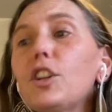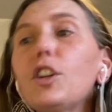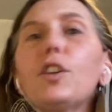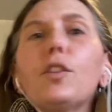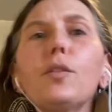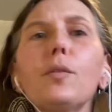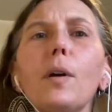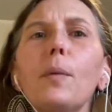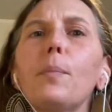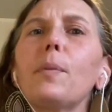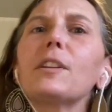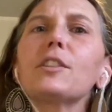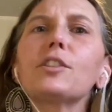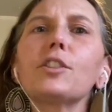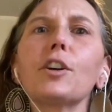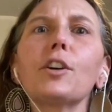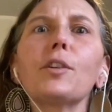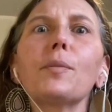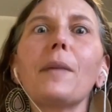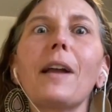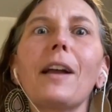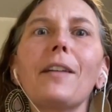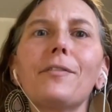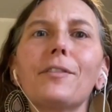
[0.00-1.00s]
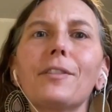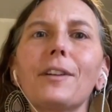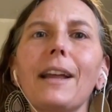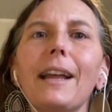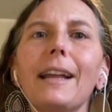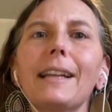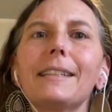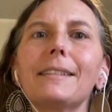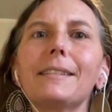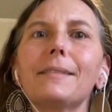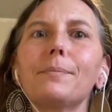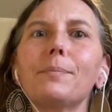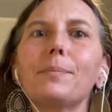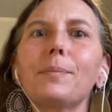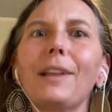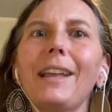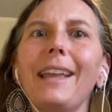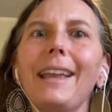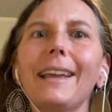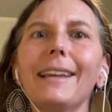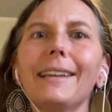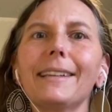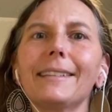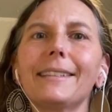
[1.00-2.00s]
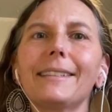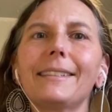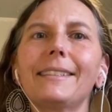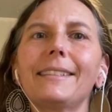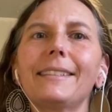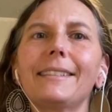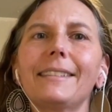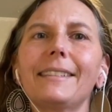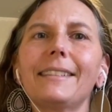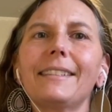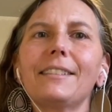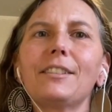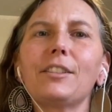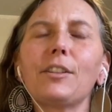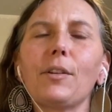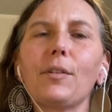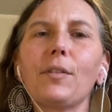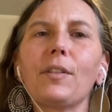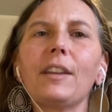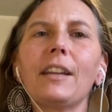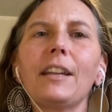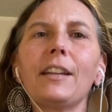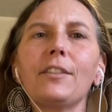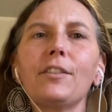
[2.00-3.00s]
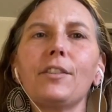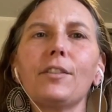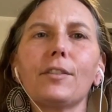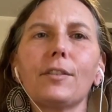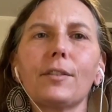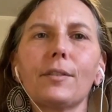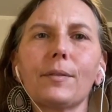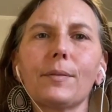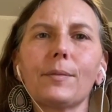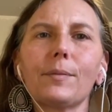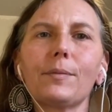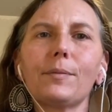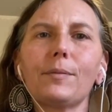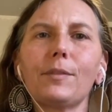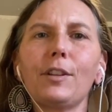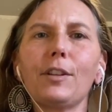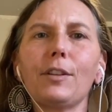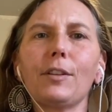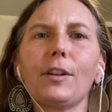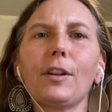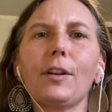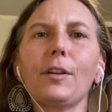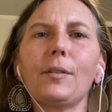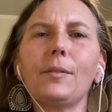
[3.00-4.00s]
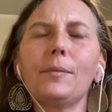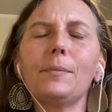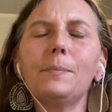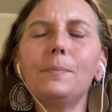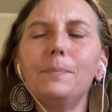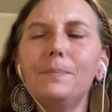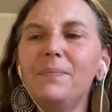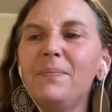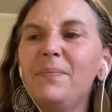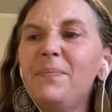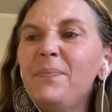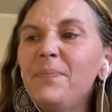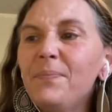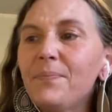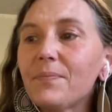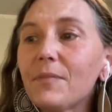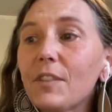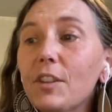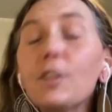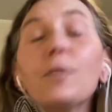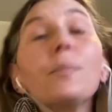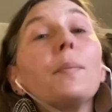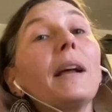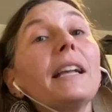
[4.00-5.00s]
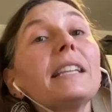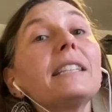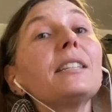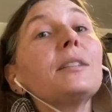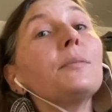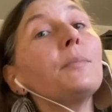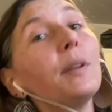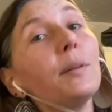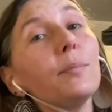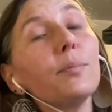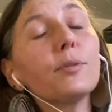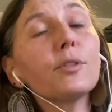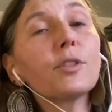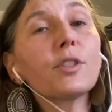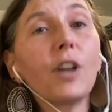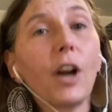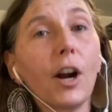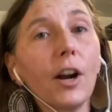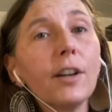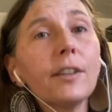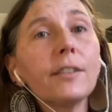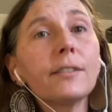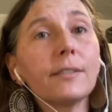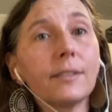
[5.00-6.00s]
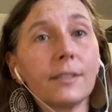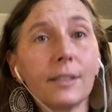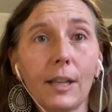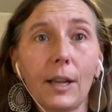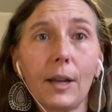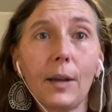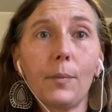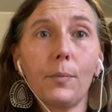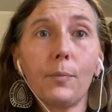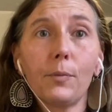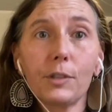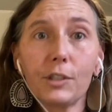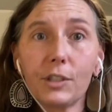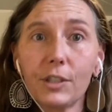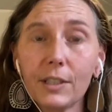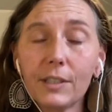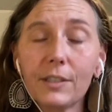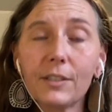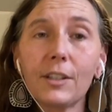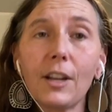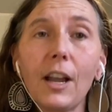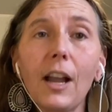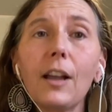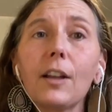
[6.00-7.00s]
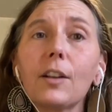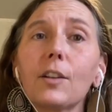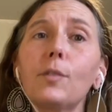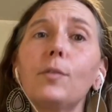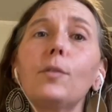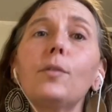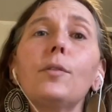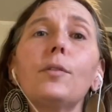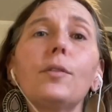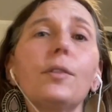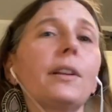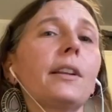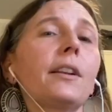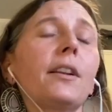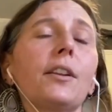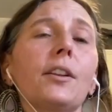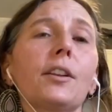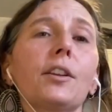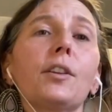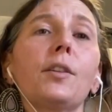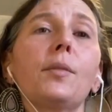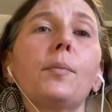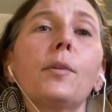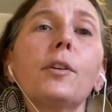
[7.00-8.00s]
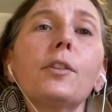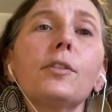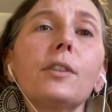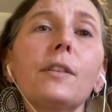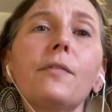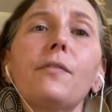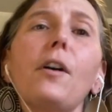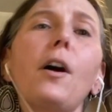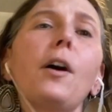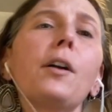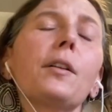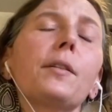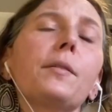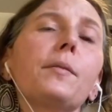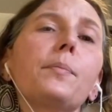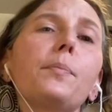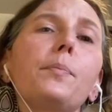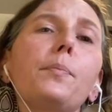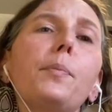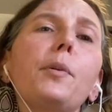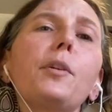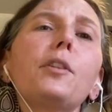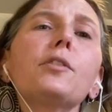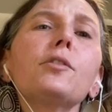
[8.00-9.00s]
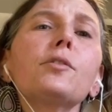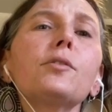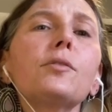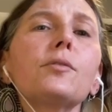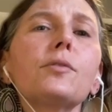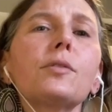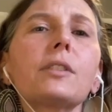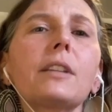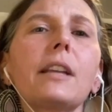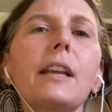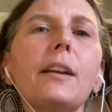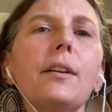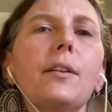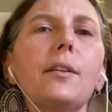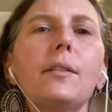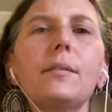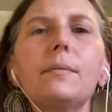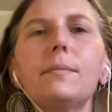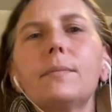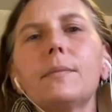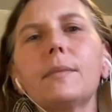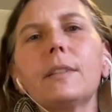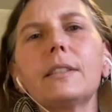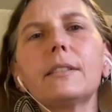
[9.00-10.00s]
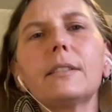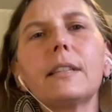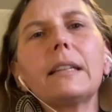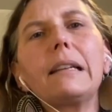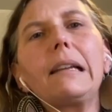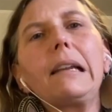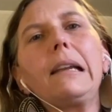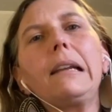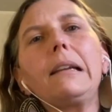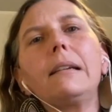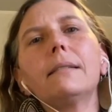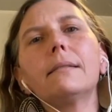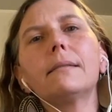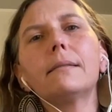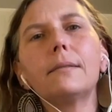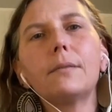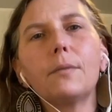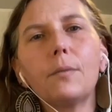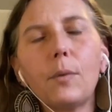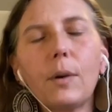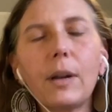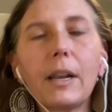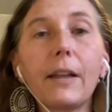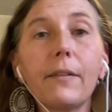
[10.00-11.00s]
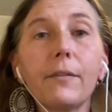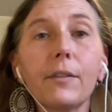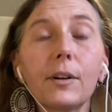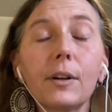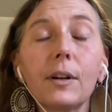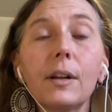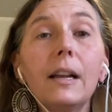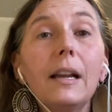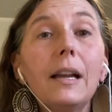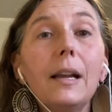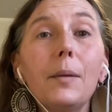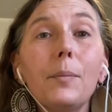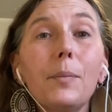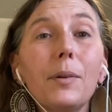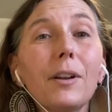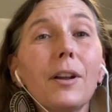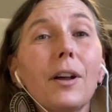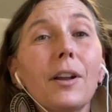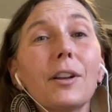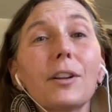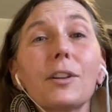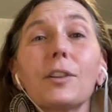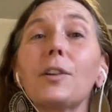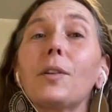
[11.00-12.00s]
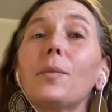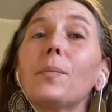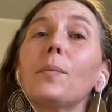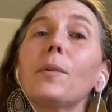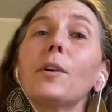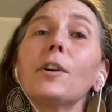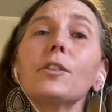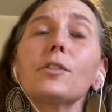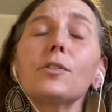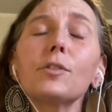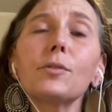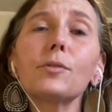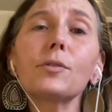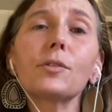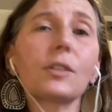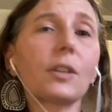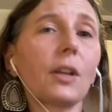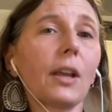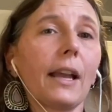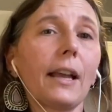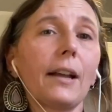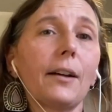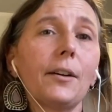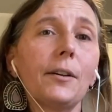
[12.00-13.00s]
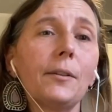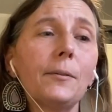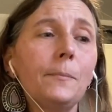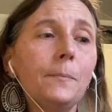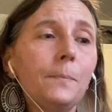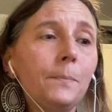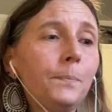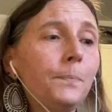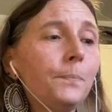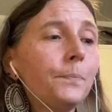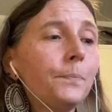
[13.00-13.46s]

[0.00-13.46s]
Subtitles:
two, a bunch of hermaphrodite plants. So then you're messing people's gardens up, which is not cool. And on a if on a personal scale, it's like, whatever. But on a commercial scale,